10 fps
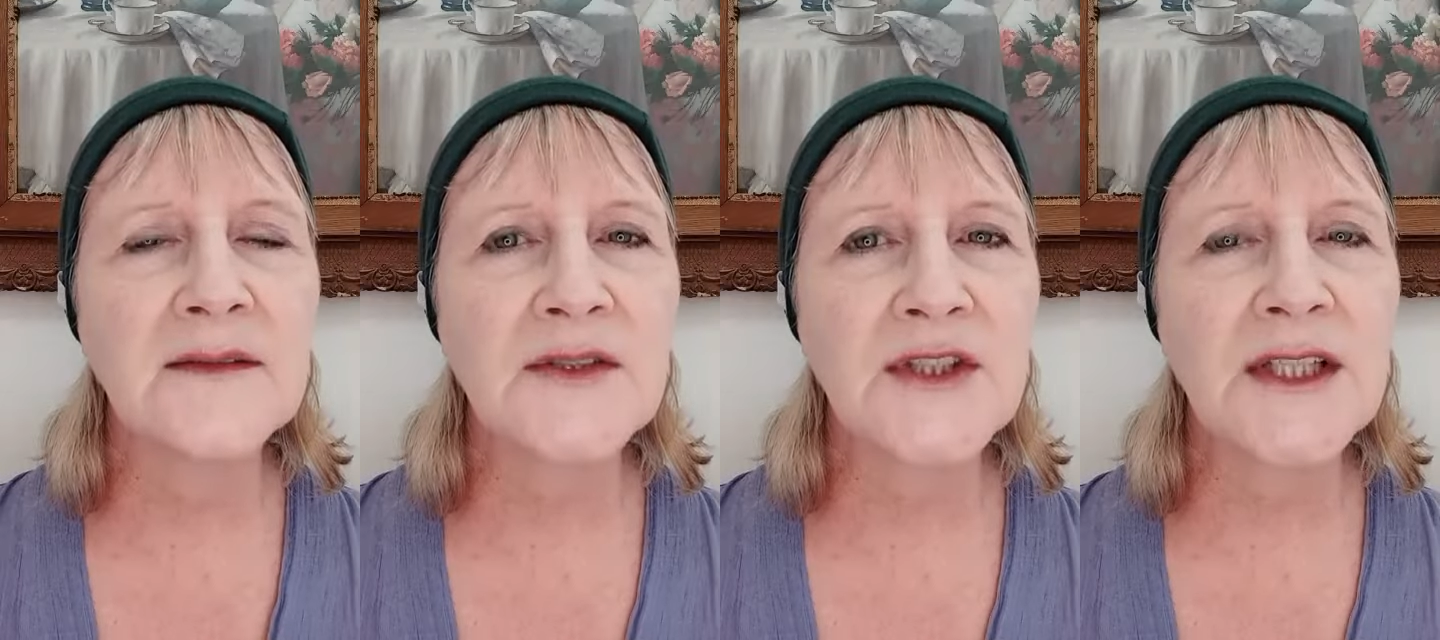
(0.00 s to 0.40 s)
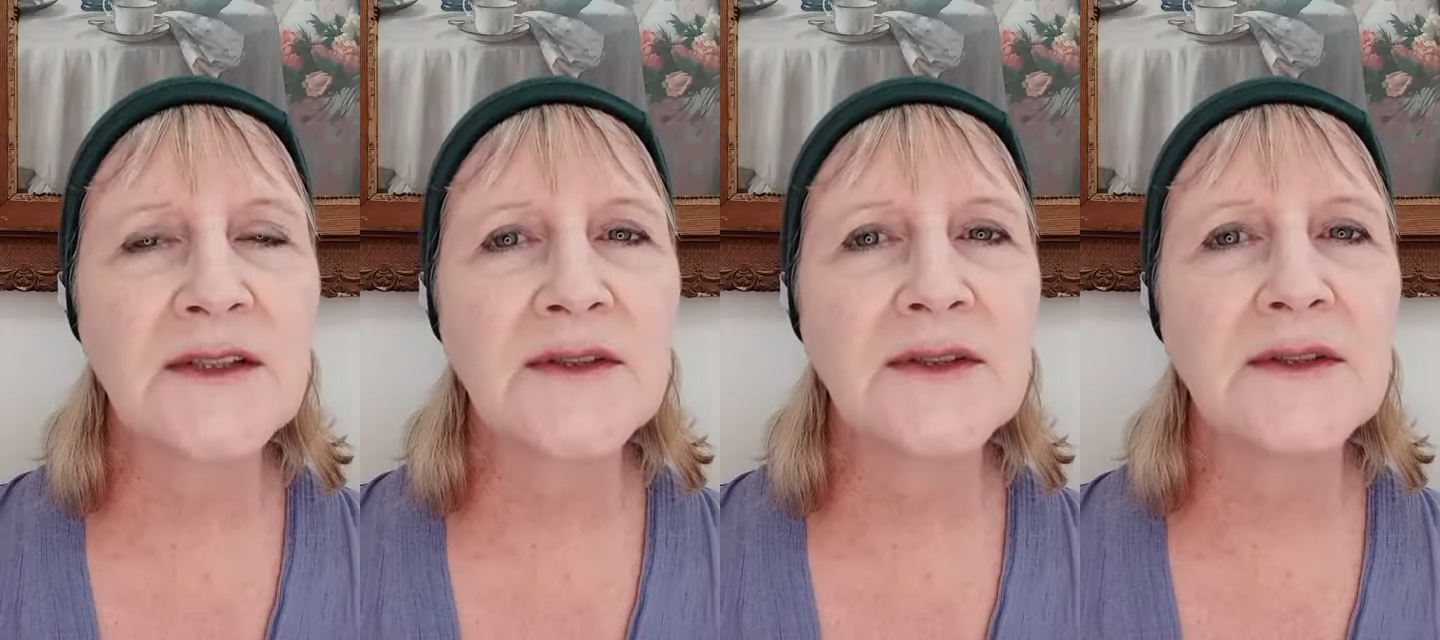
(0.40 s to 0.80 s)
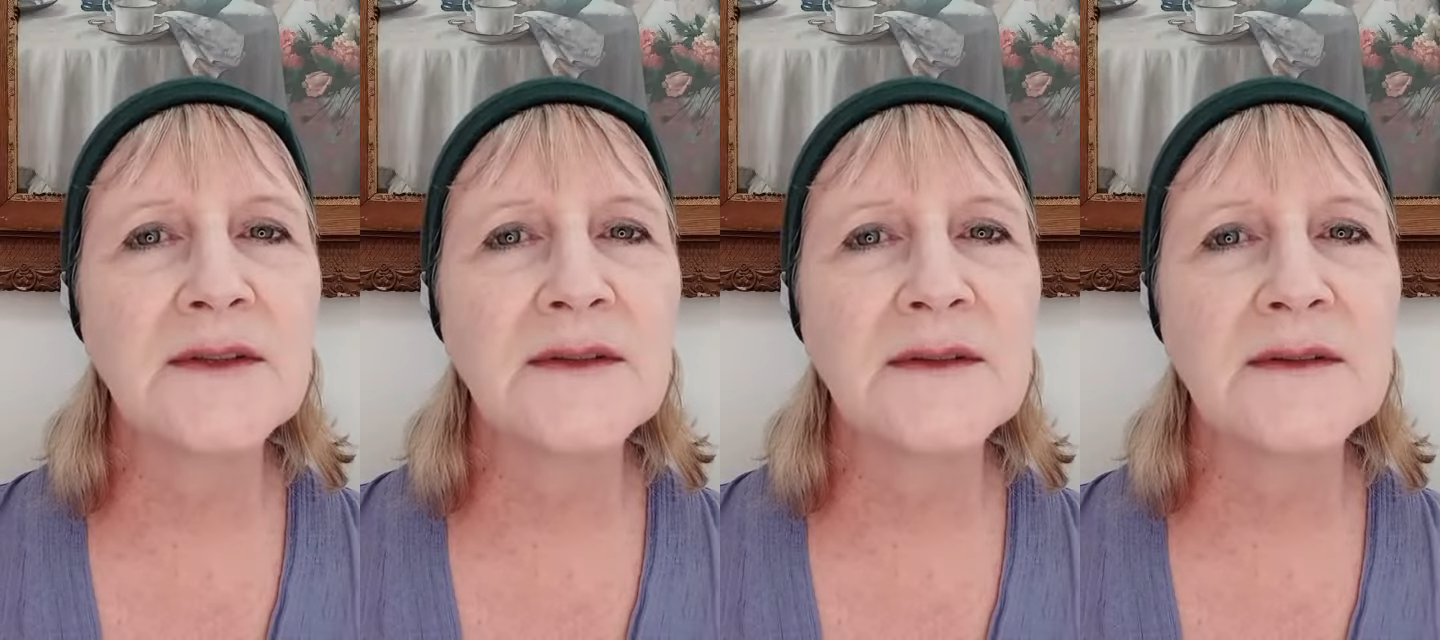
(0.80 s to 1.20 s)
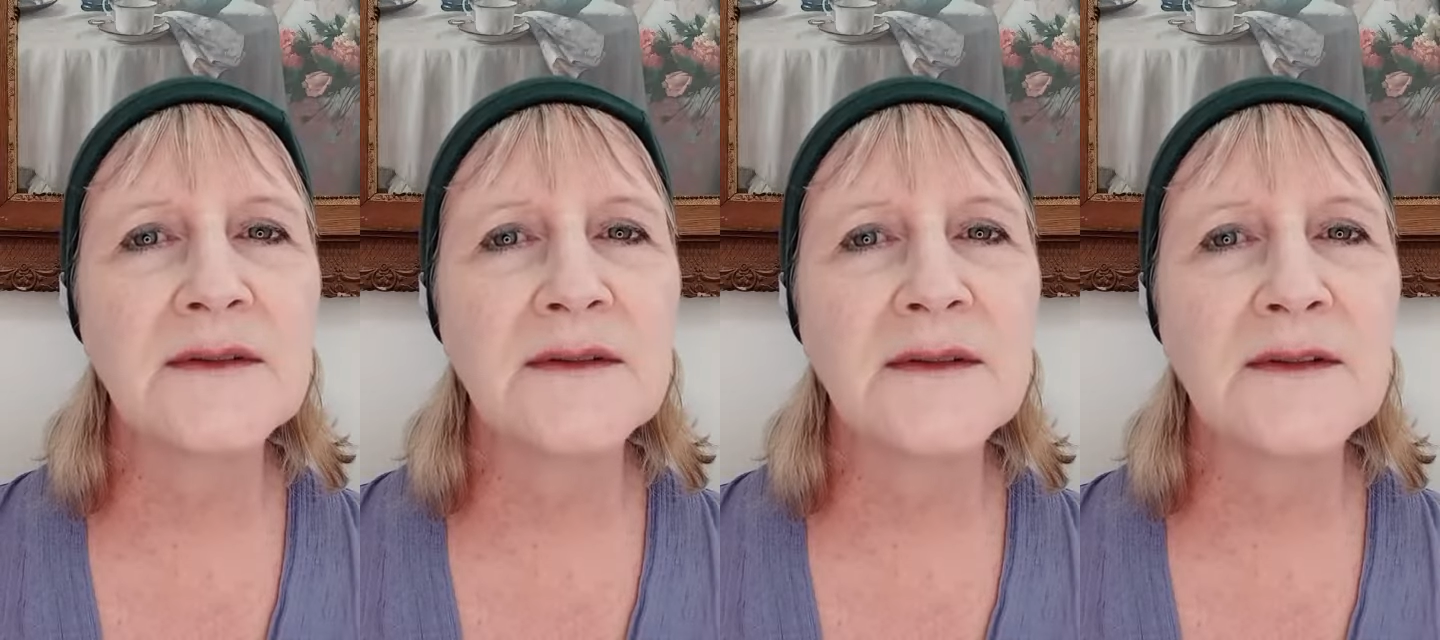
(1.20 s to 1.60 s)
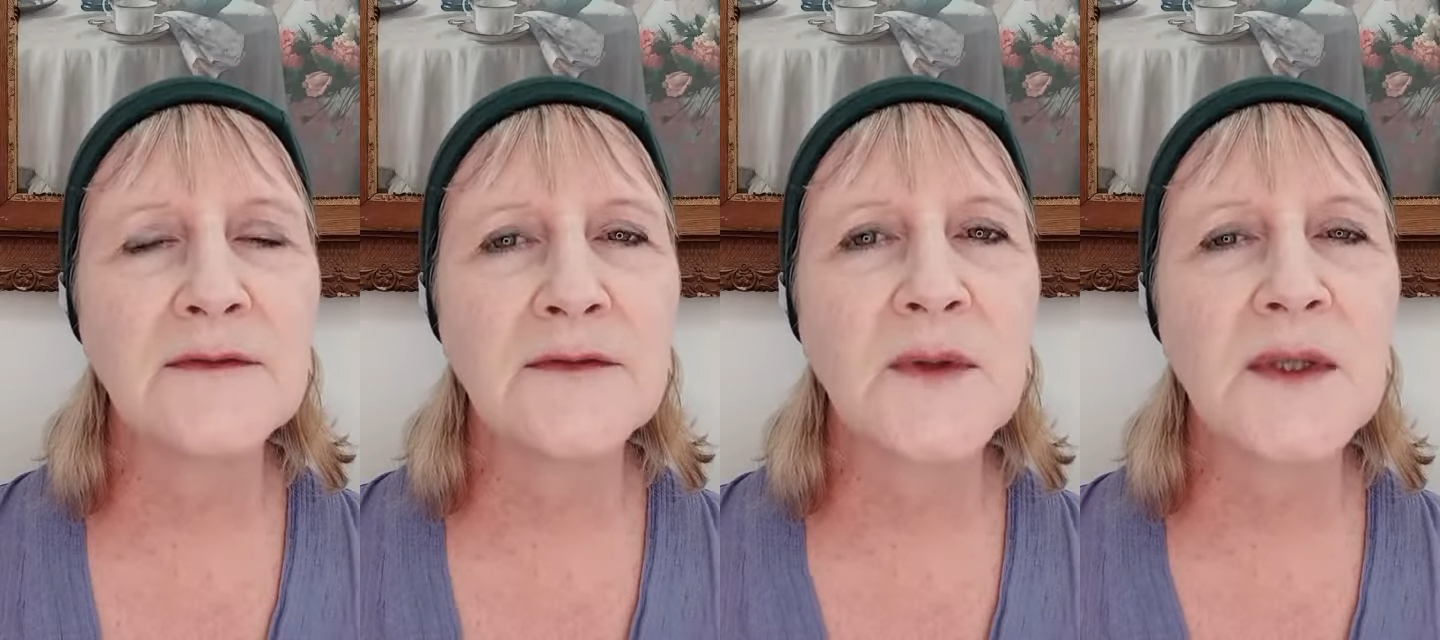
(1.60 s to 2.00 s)
gentle
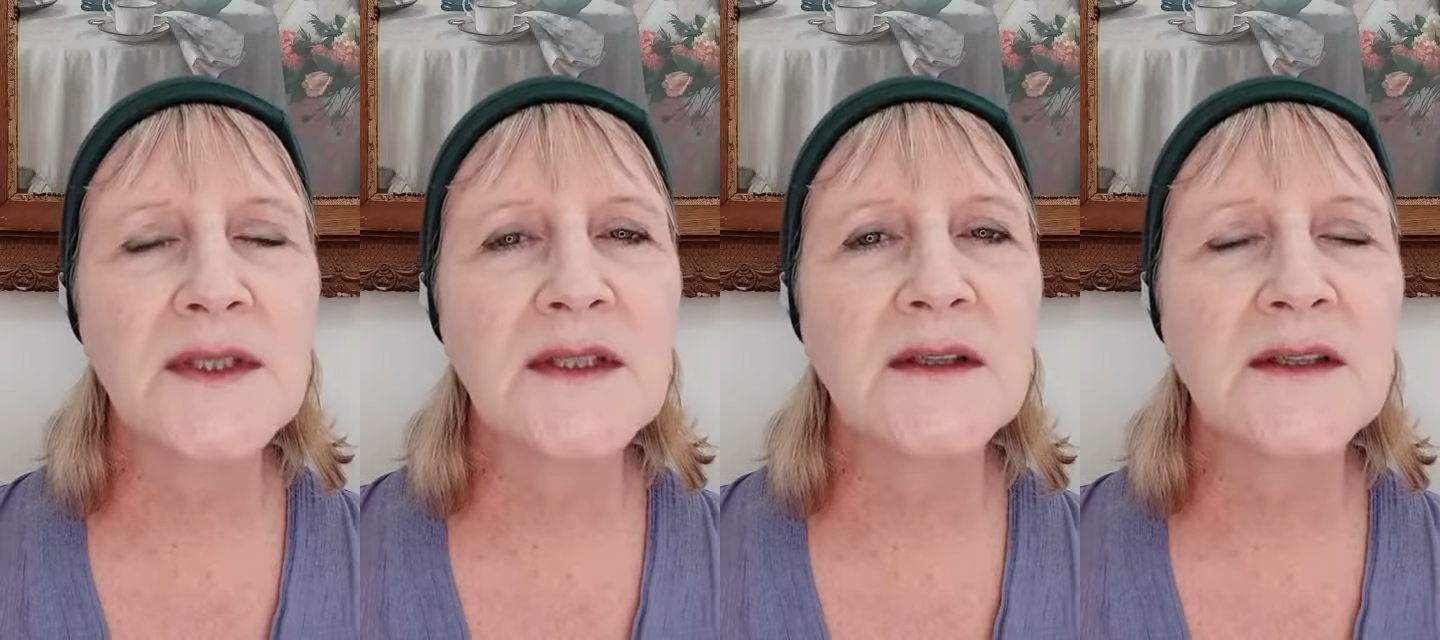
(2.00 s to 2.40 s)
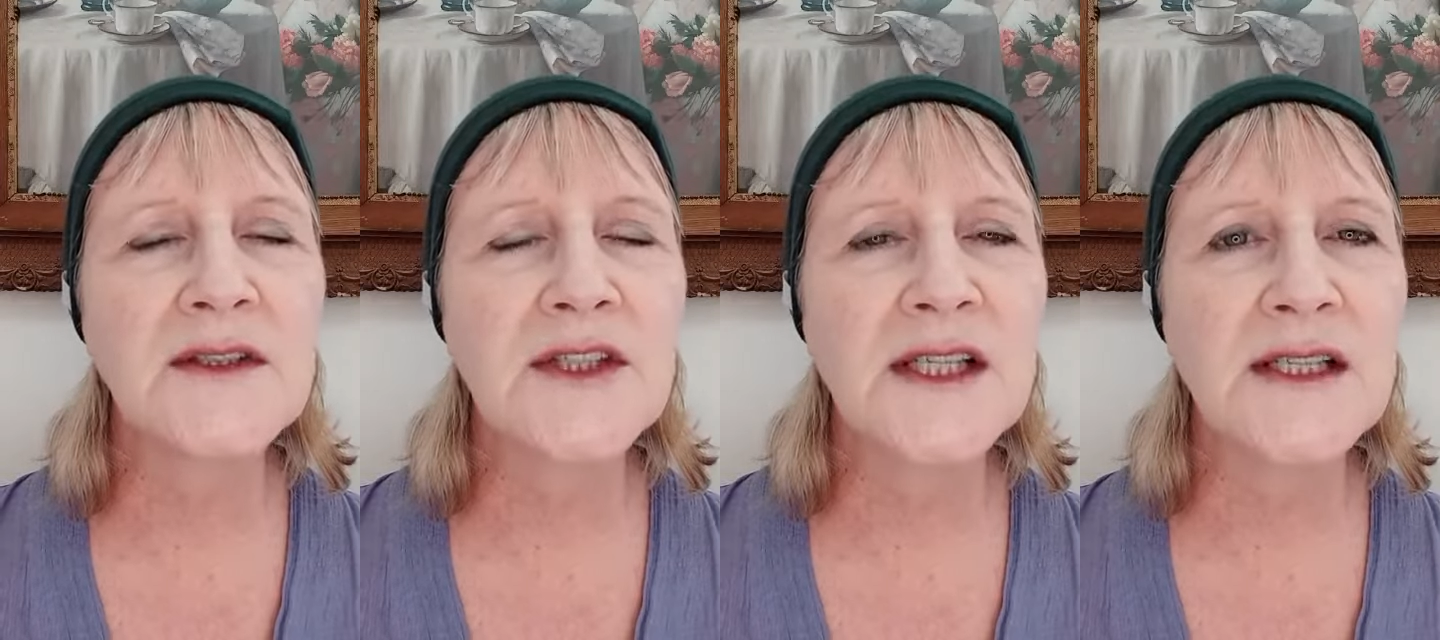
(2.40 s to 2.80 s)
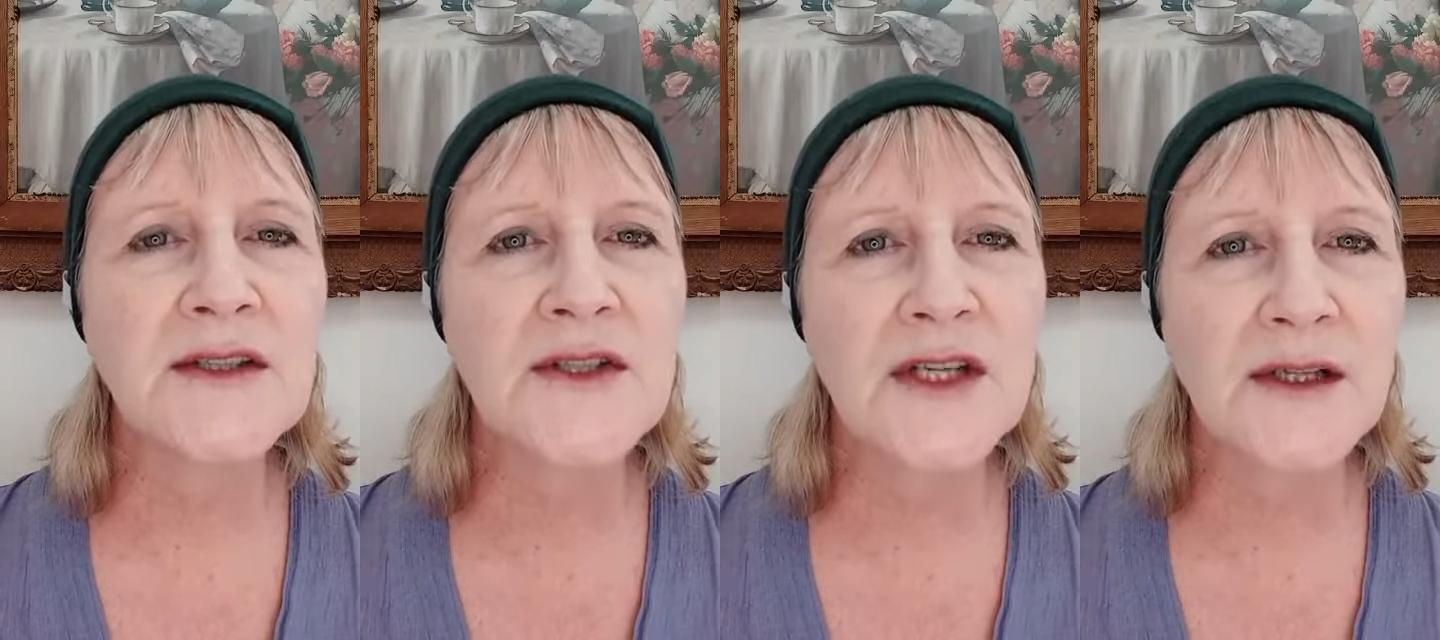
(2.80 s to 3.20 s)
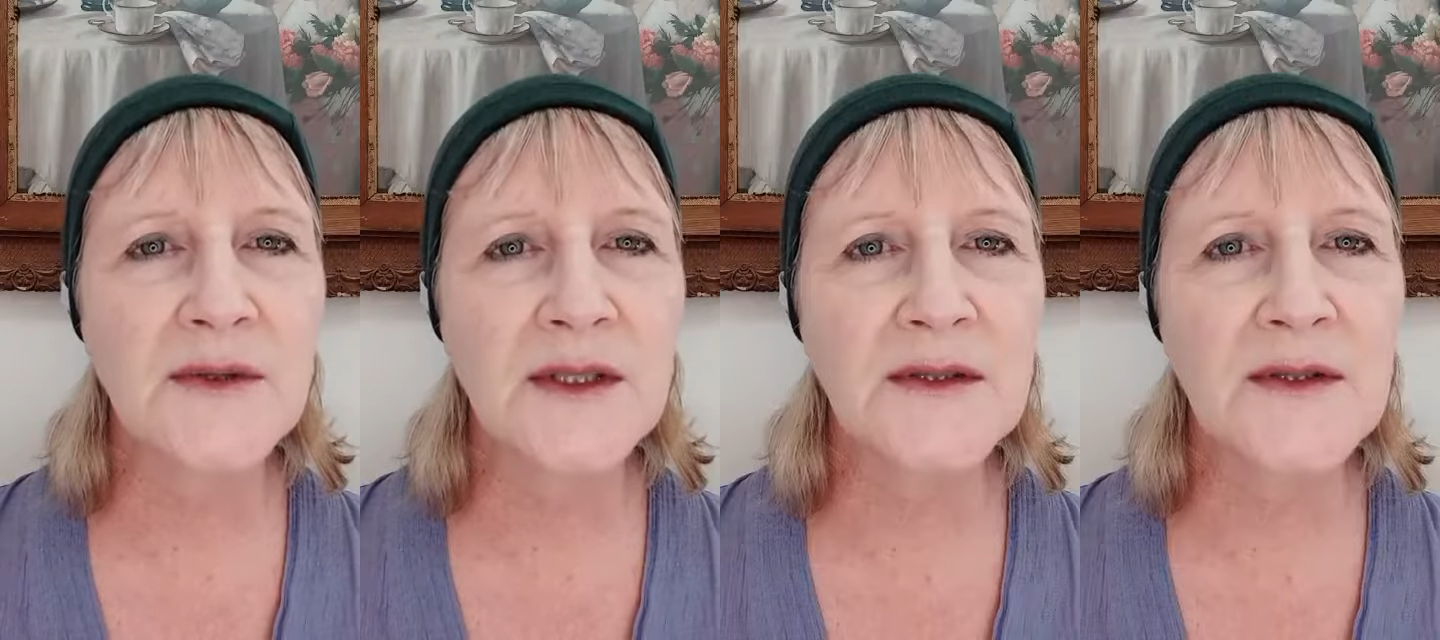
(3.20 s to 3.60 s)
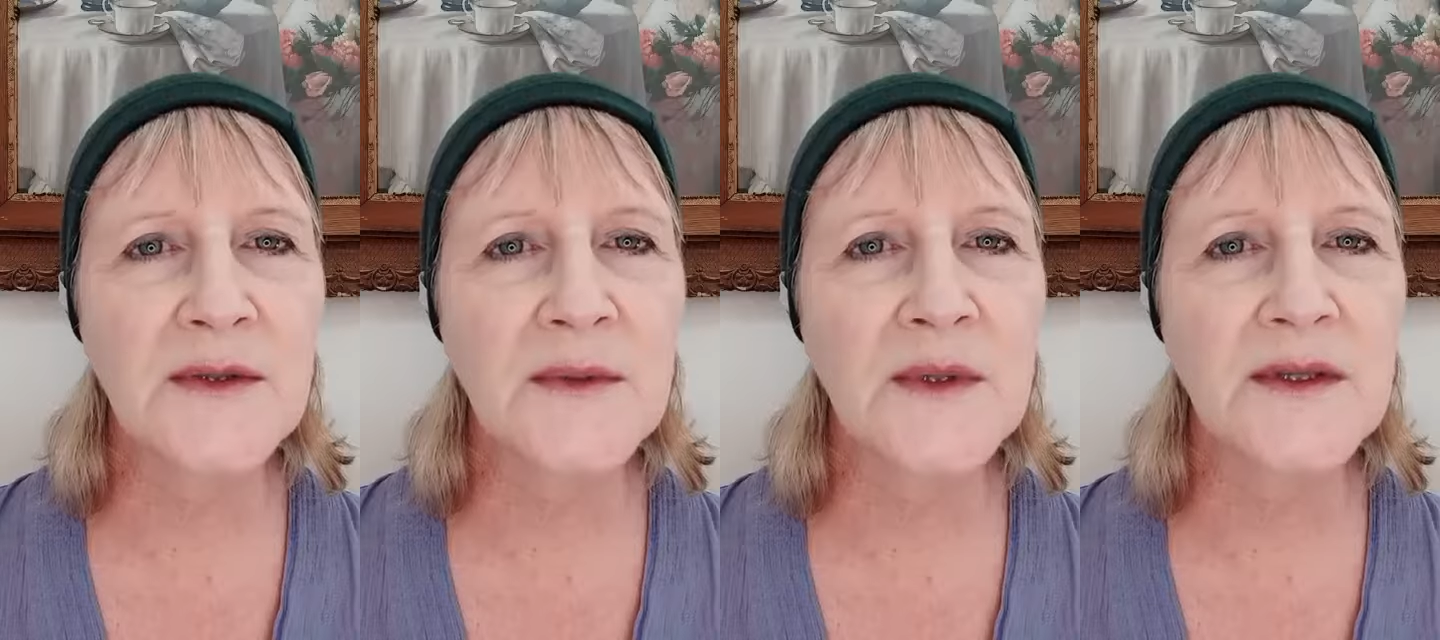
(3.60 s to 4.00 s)
focus on change out
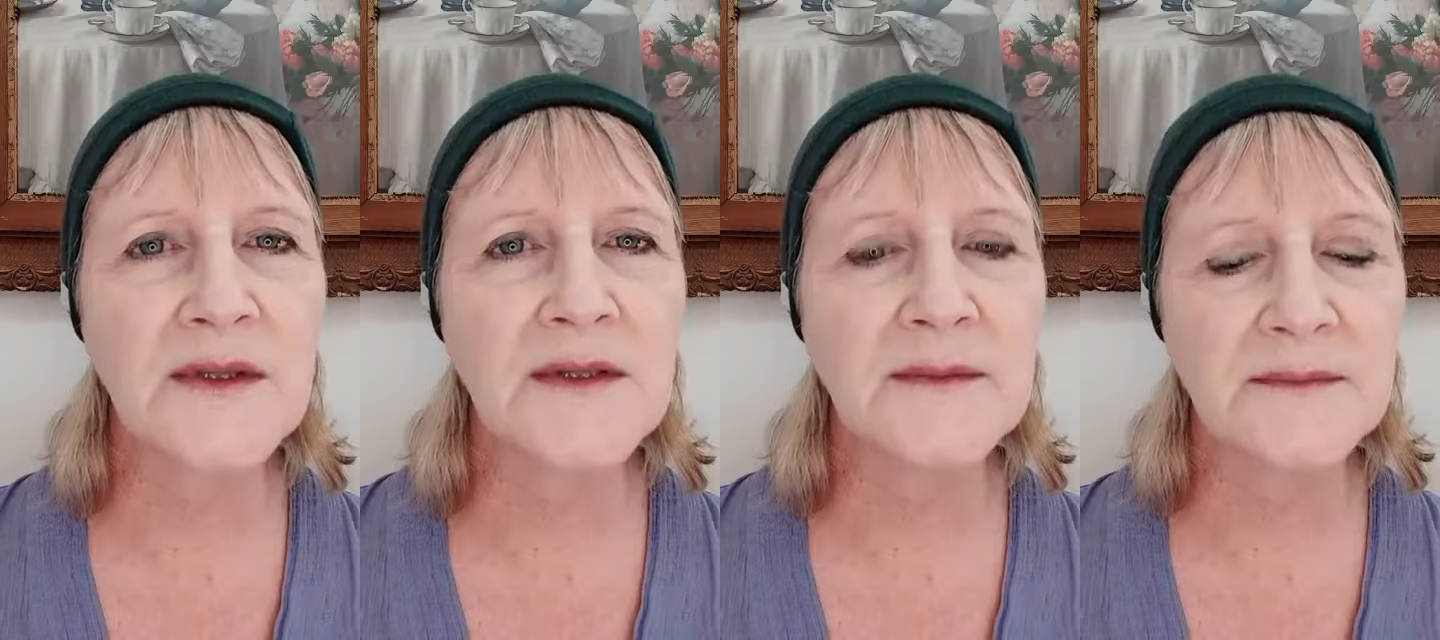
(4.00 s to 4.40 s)
into the world.